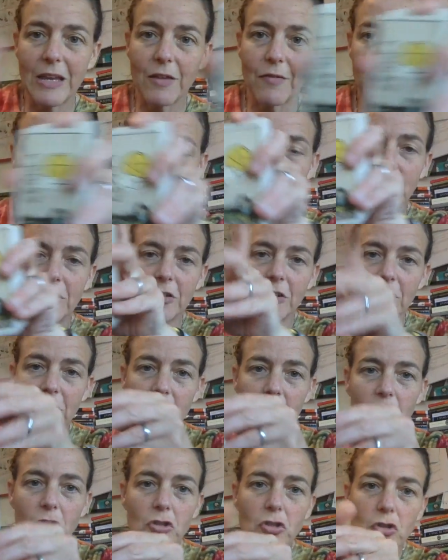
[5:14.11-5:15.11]
of us
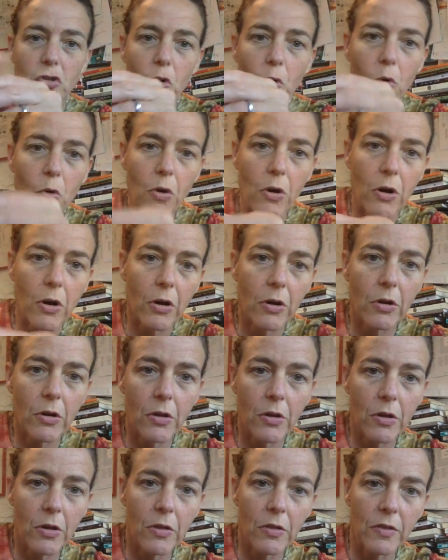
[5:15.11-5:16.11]
just adore
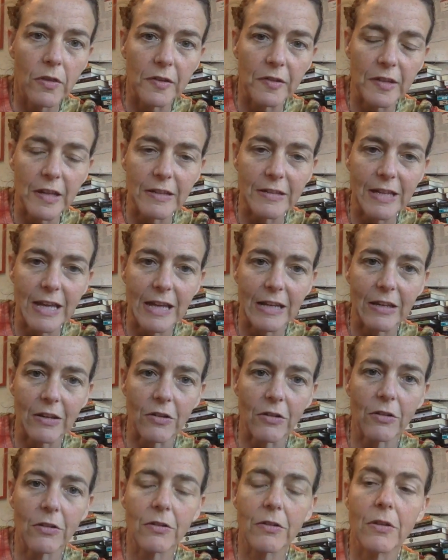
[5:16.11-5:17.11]
the
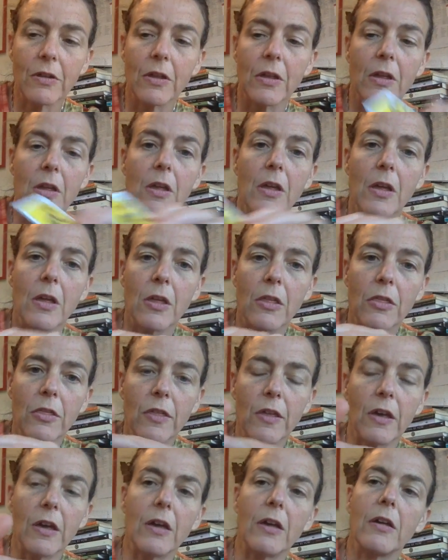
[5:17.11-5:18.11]
Centennial.
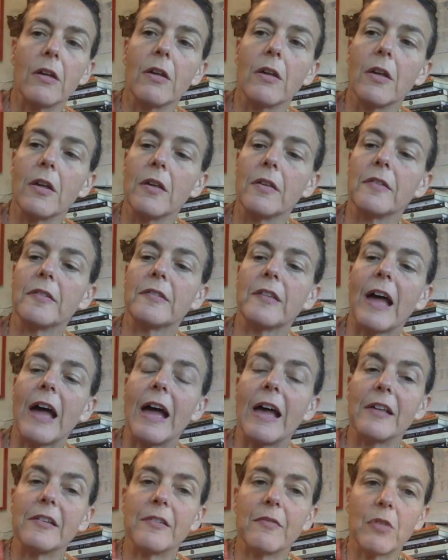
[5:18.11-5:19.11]
The
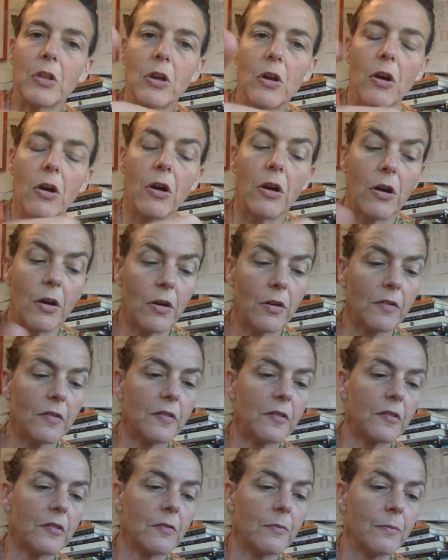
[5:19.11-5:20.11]
size of the
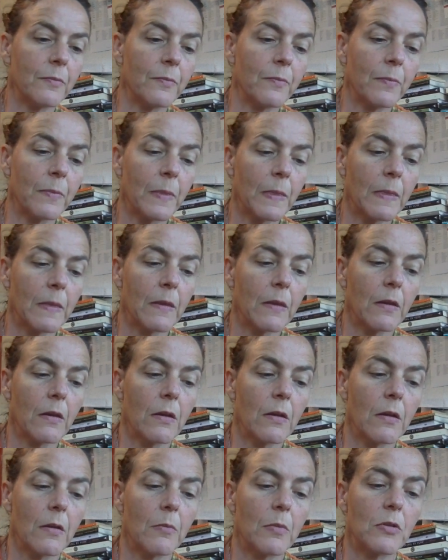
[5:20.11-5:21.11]
cards
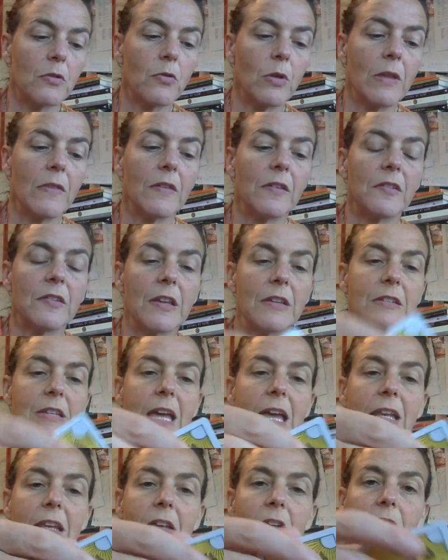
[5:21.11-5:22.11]
between the
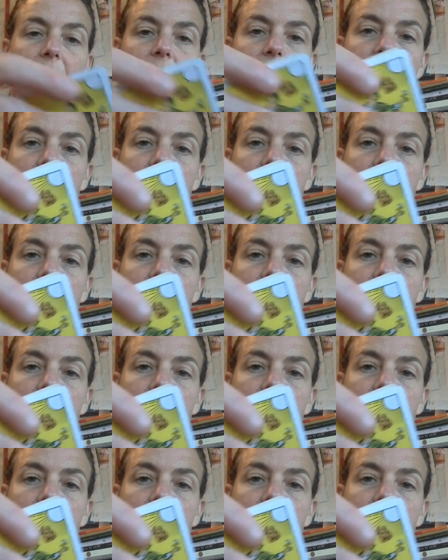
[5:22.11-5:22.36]
Centennial in a